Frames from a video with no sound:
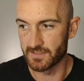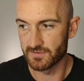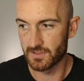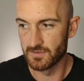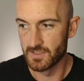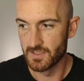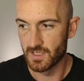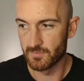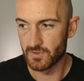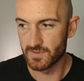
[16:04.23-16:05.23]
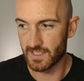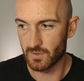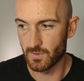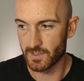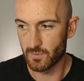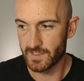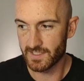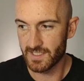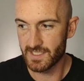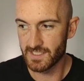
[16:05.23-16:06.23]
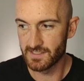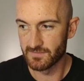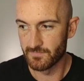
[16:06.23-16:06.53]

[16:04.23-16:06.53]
So I'm doing that quite quick there,